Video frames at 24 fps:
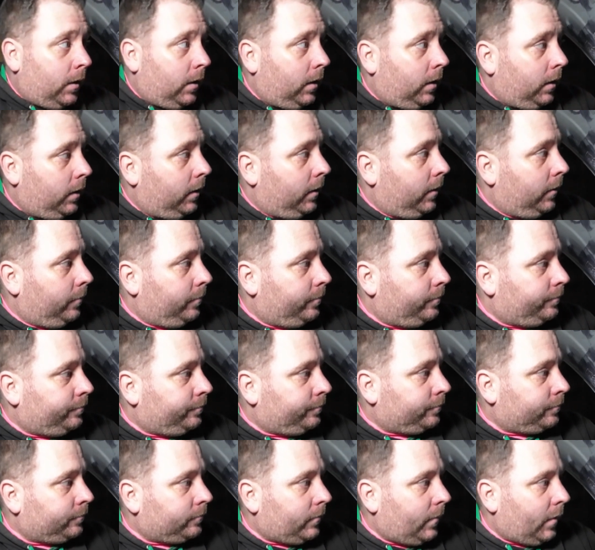I
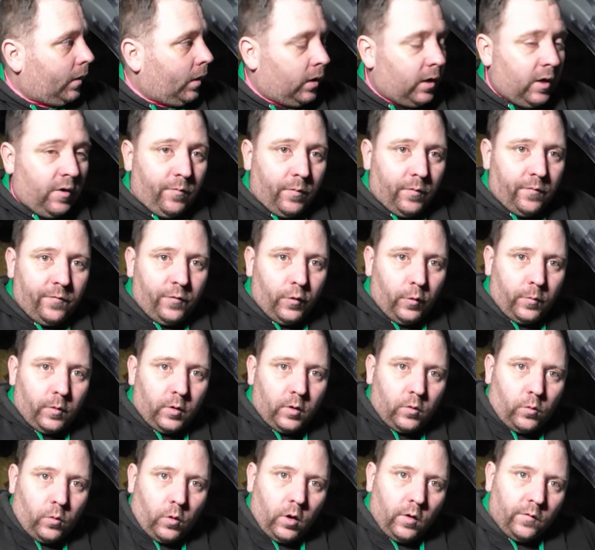have been filming
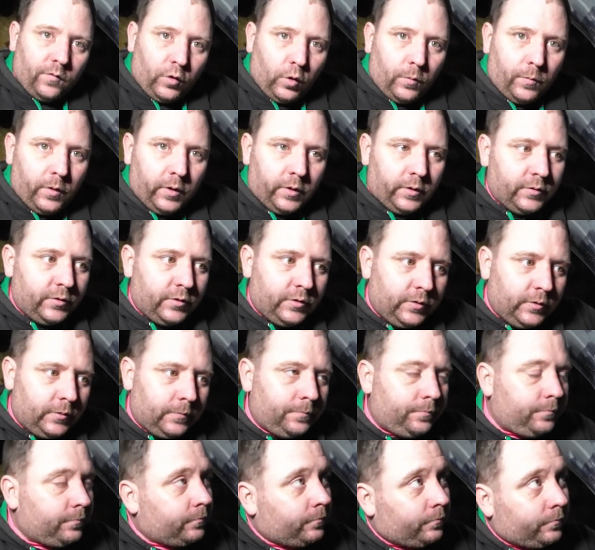quite a few bits
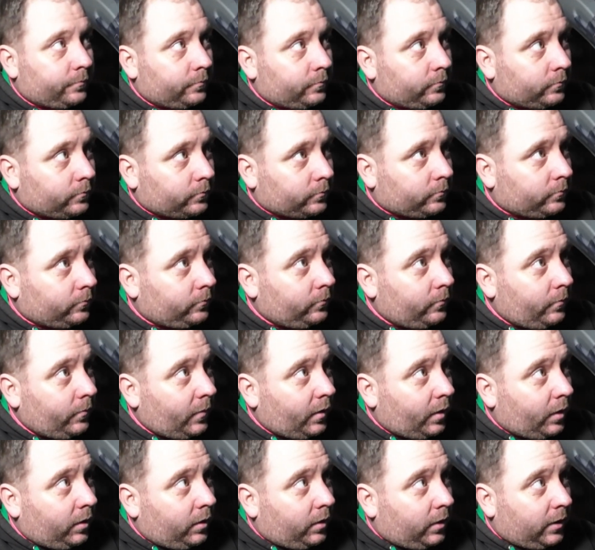
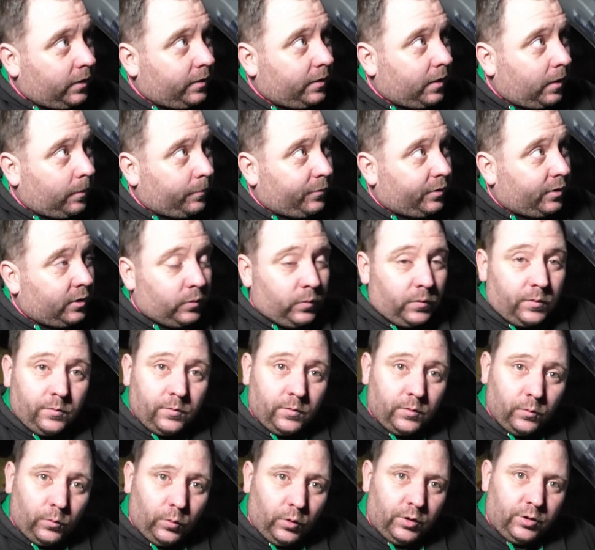leading up to this one,
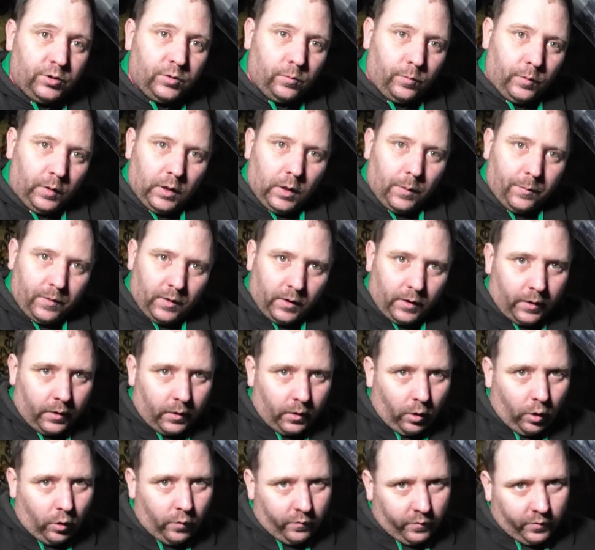which will be coming out
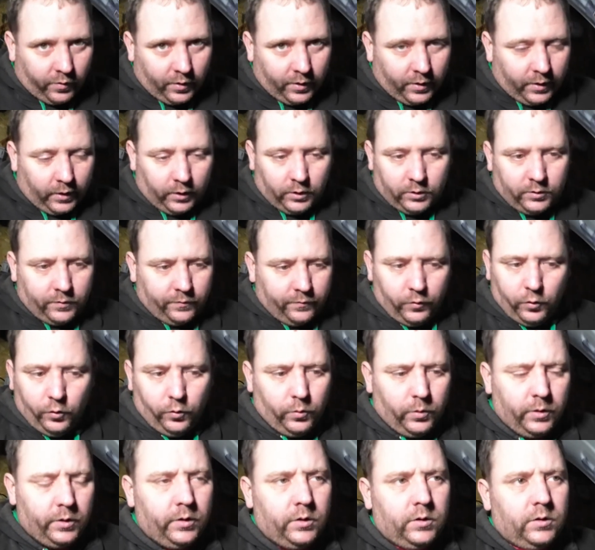over the next few
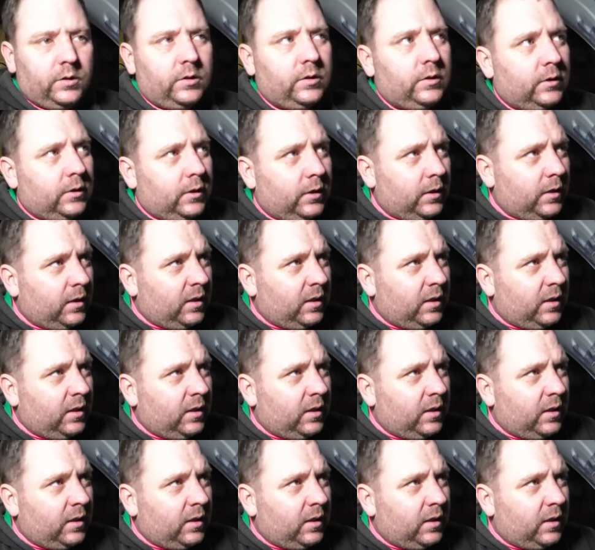weeks.